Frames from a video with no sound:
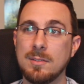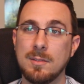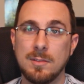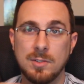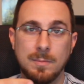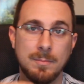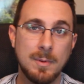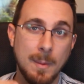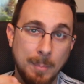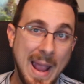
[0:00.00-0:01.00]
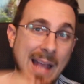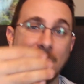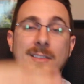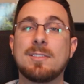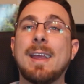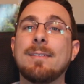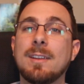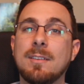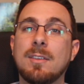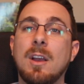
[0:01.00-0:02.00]
you should pass the
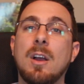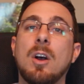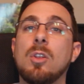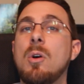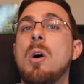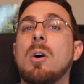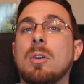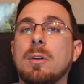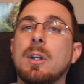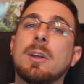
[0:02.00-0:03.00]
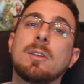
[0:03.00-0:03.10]
savings along